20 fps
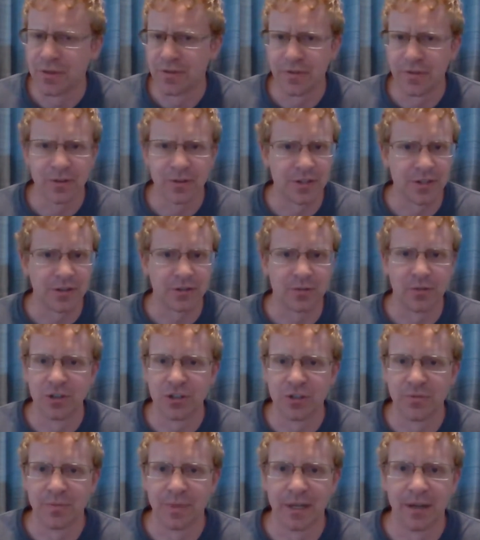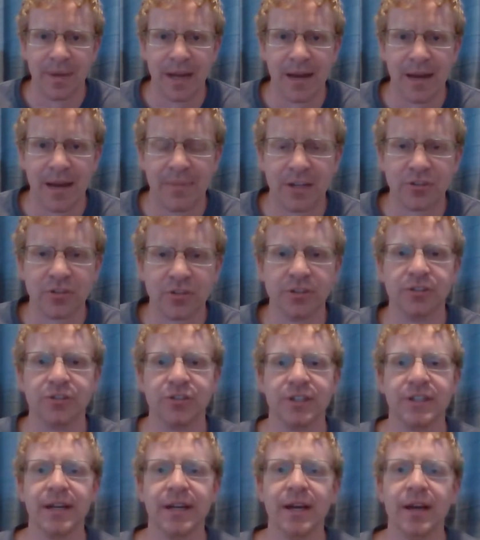the Christian Bale Batman
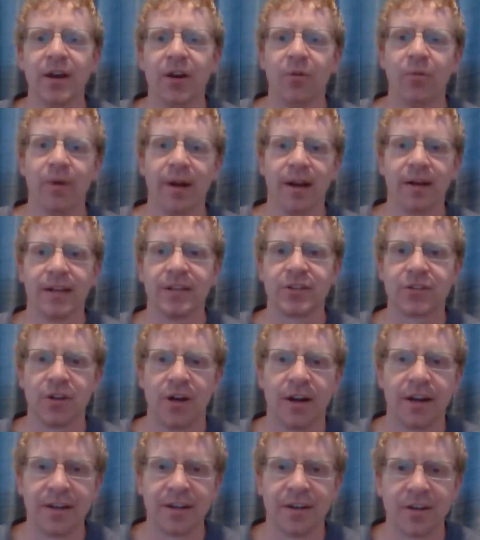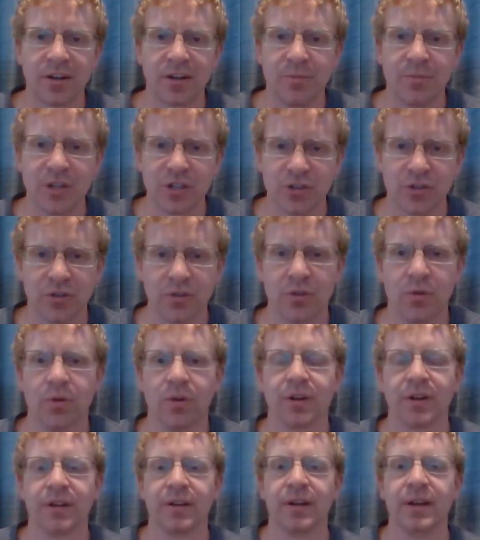trilogy, where he's talking to
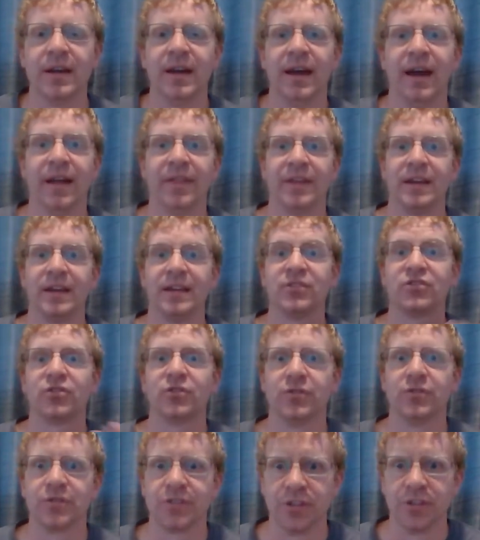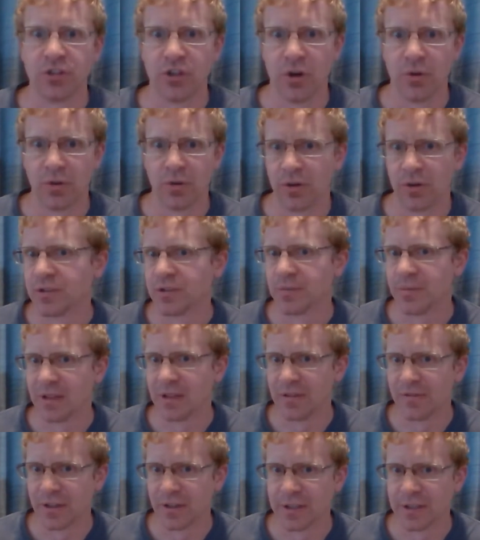Commissioner Gordon, and they introduce the Joker,
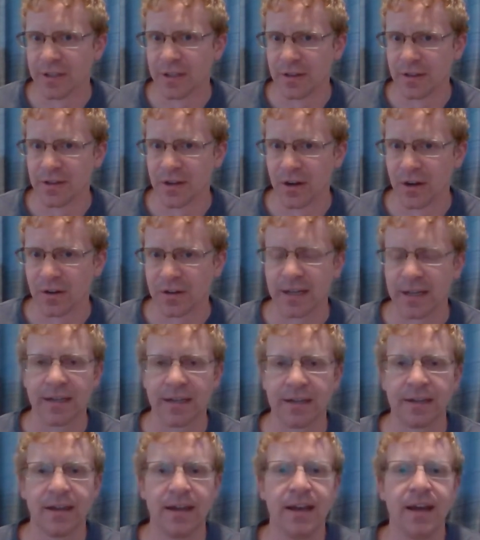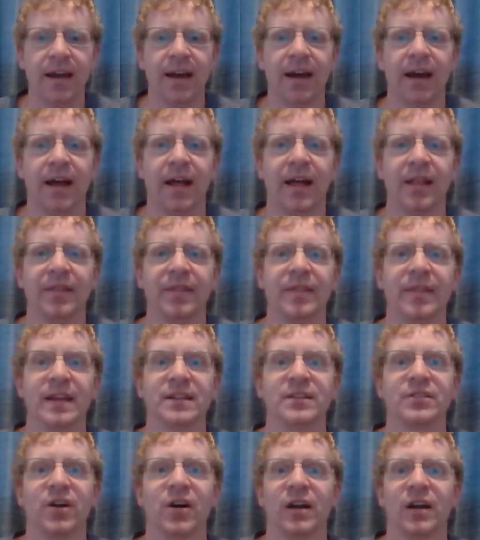who's going to be the villain in The Dark Knight,
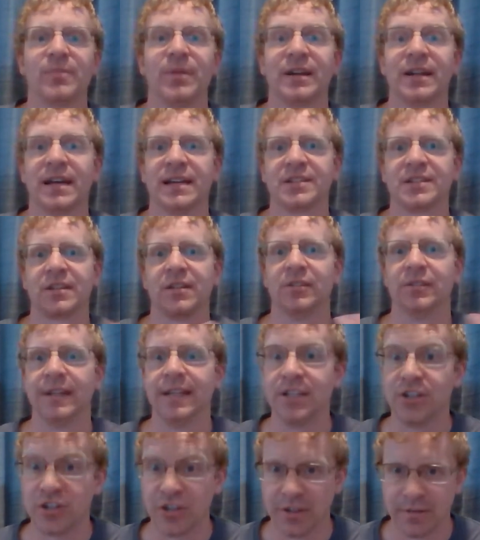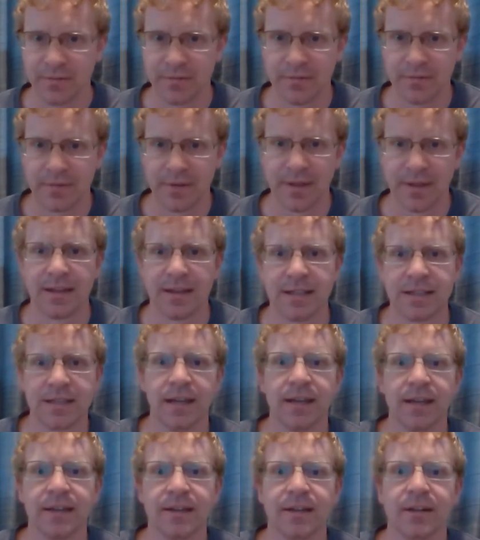and they talk about escalation.
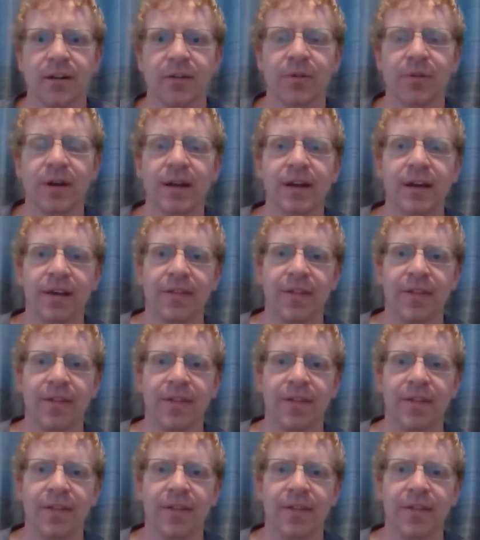They say,